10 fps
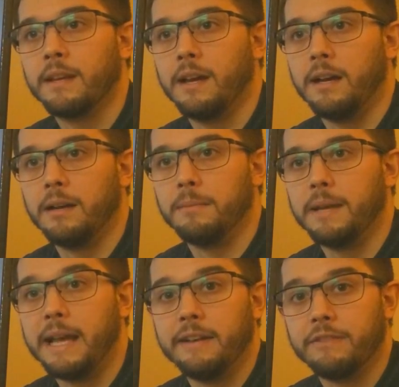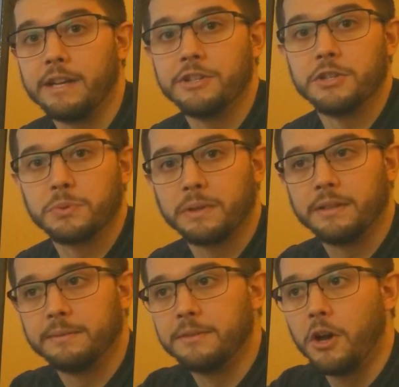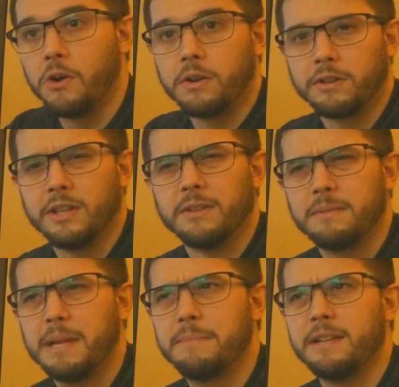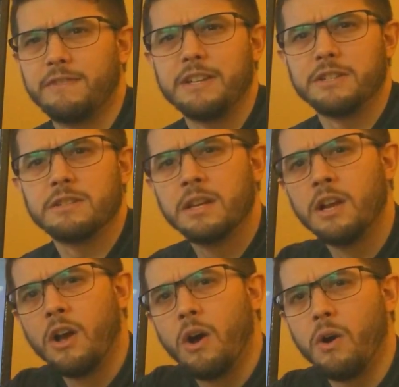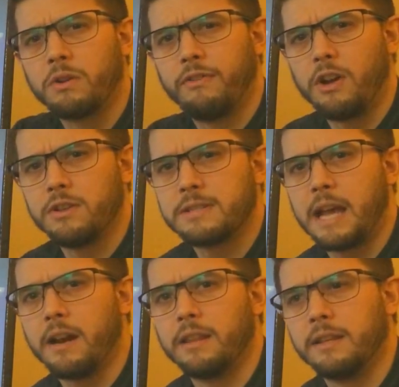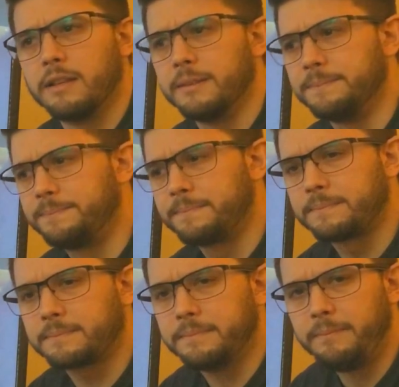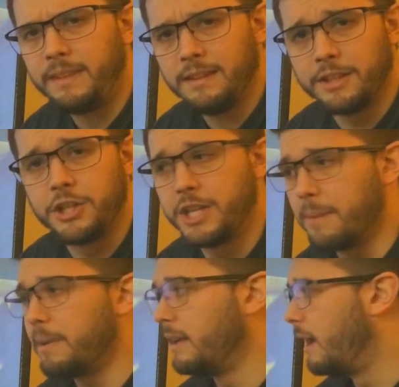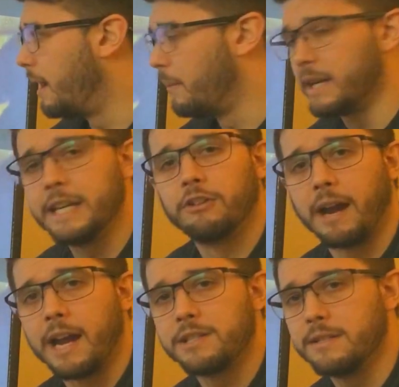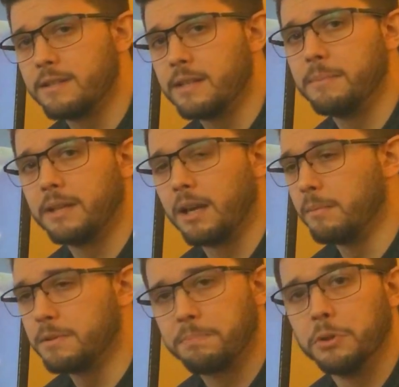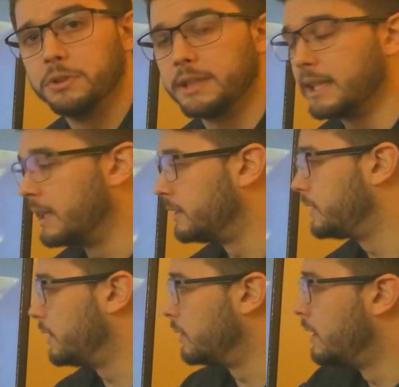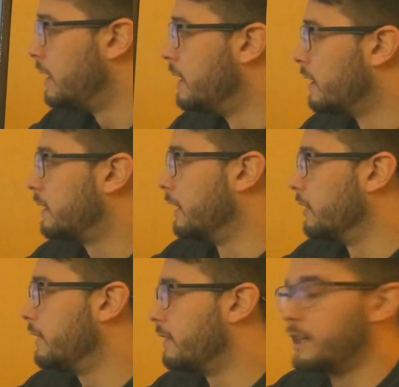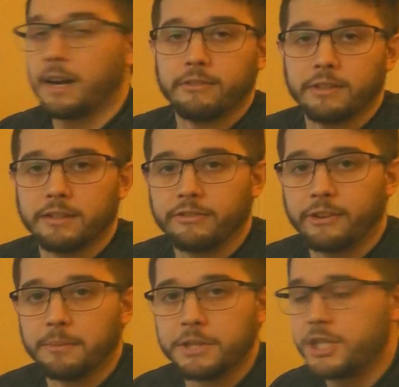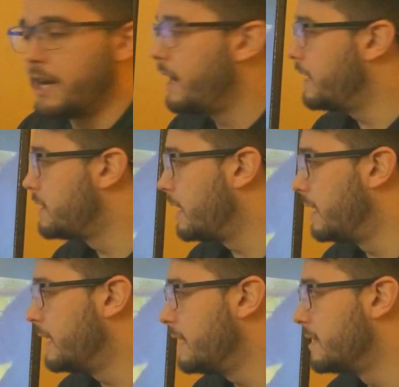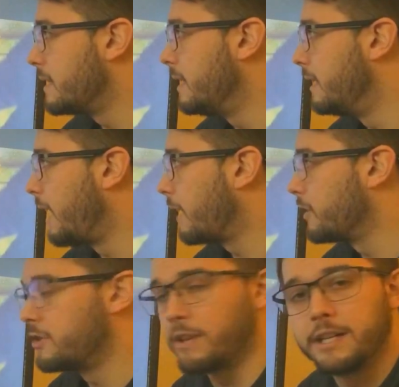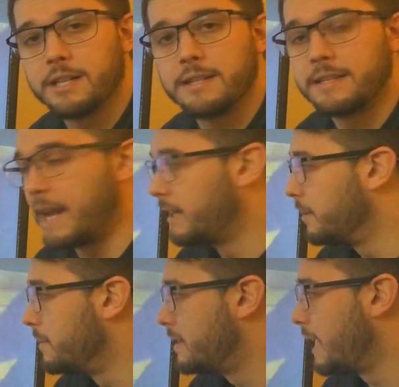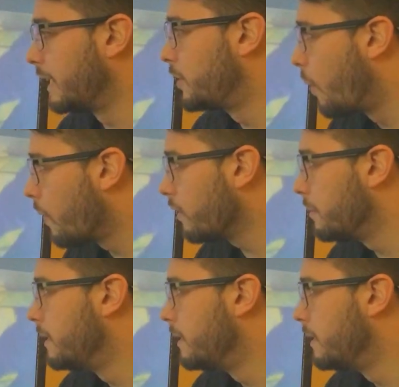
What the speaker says: and Avengers when Hulk, or no, it might have been Avengers, Hulk falls out of the ship. When he crashes, he becomes Bruce again. So clearly recovering from the change, and he is in Doctor Strange's Sanctum Sanctorum.